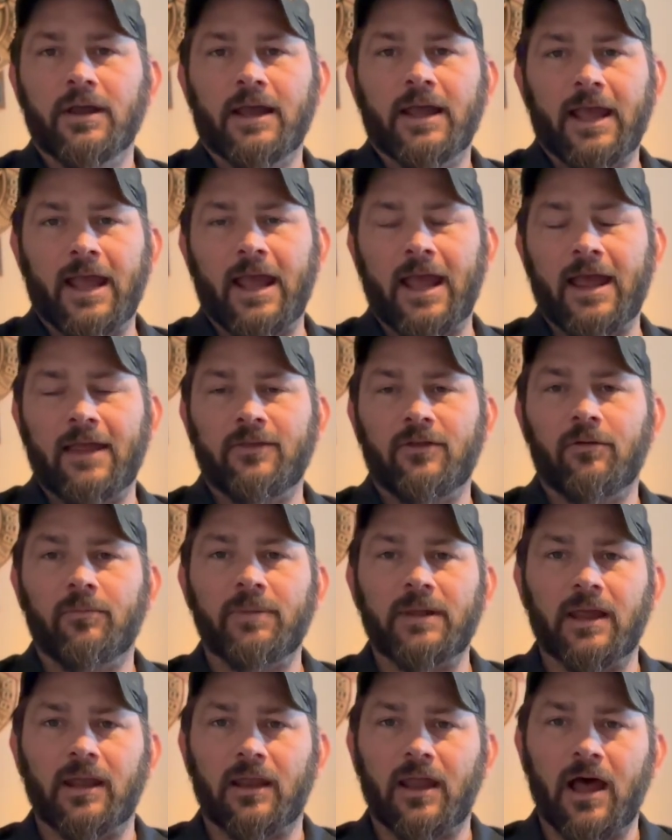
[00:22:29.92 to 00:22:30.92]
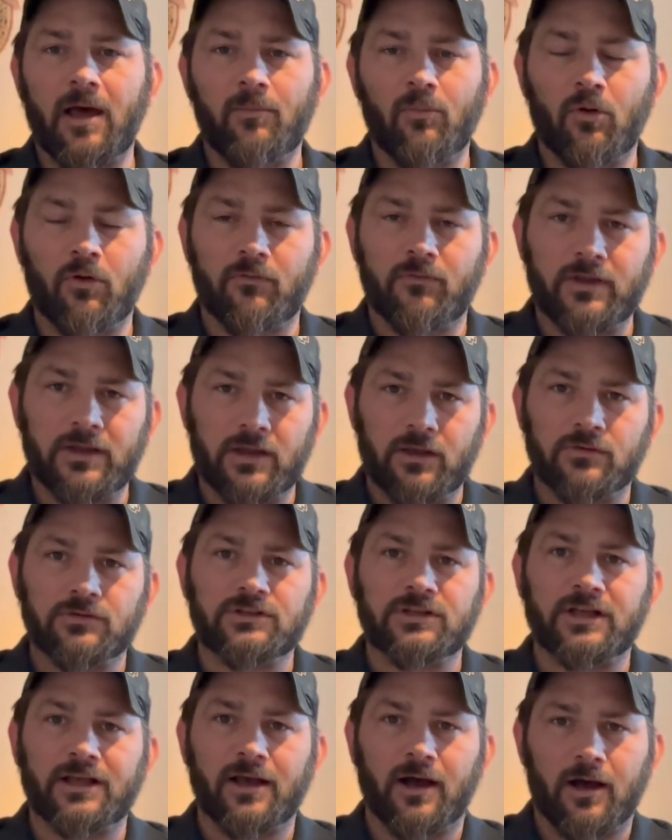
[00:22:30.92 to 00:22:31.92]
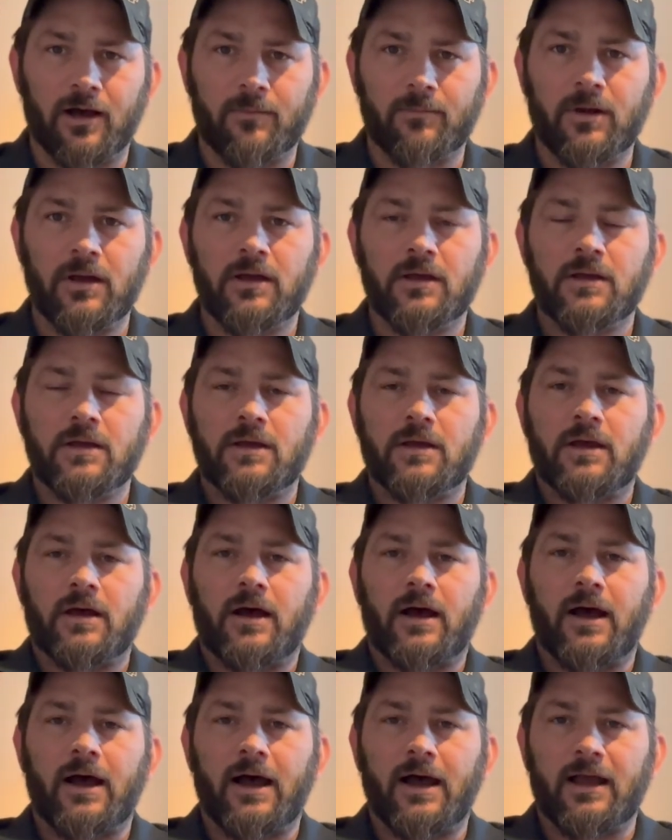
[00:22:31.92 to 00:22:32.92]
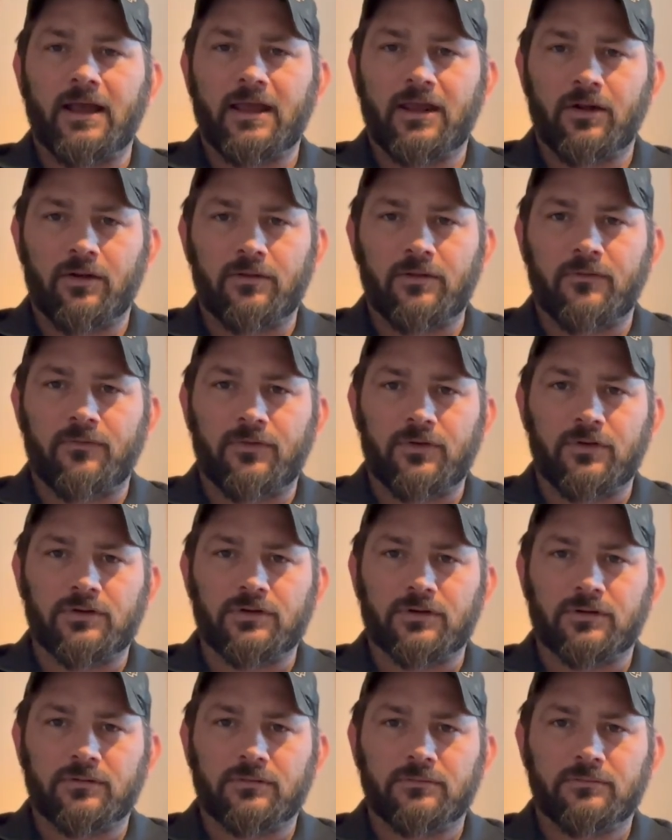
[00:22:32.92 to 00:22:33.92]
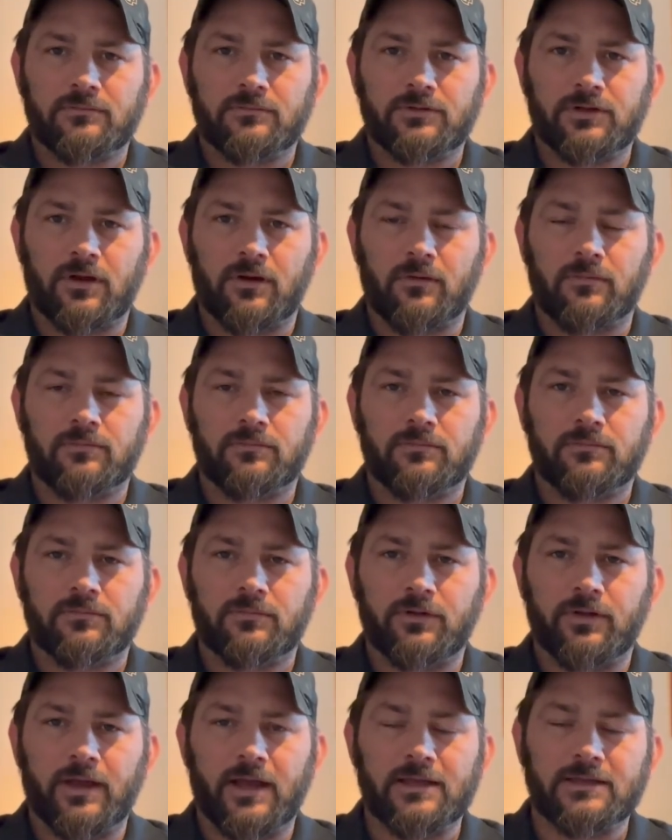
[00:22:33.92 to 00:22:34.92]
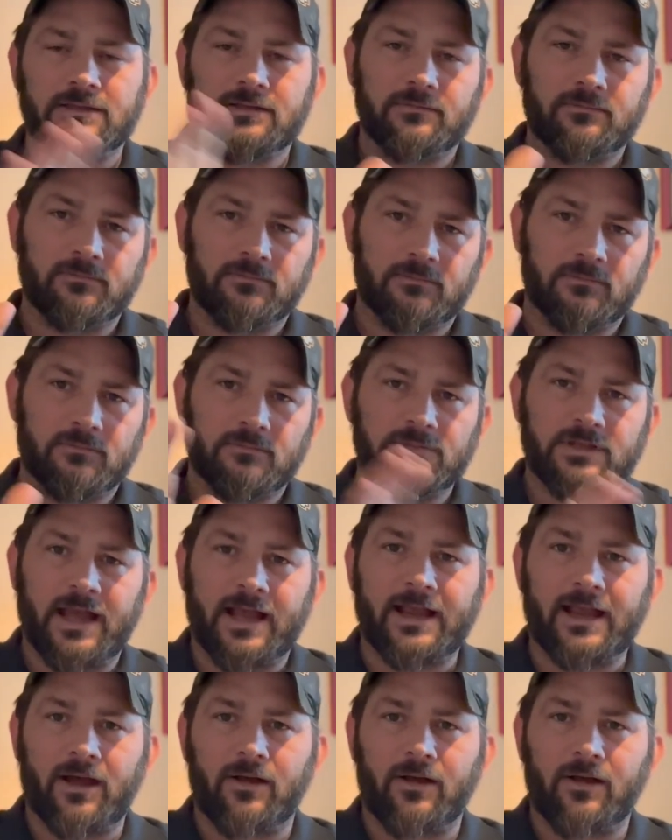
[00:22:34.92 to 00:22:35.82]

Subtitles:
and there'll be a lot more videos to come here in the future. So you guys check out.